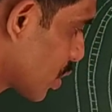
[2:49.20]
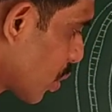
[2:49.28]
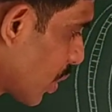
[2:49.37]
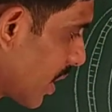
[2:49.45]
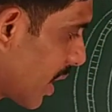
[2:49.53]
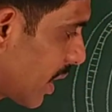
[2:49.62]
is
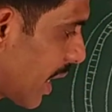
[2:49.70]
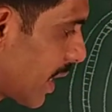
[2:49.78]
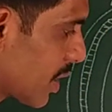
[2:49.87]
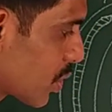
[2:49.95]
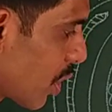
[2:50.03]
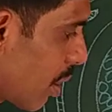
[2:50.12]
shown here
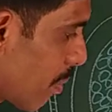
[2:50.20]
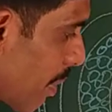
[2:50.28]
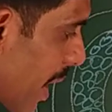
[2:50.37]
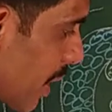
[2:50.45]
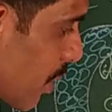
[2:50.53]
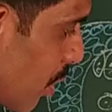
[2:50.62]
that is called
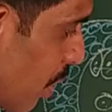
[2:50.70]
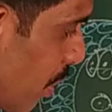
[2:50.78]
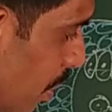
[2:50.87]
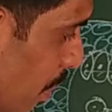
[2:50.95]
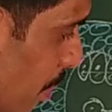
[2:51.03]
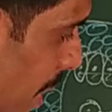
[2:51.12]

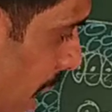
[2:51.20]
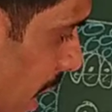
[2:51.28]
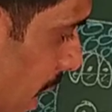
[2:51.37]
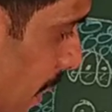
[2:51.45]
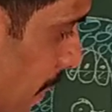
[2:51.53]
micropyle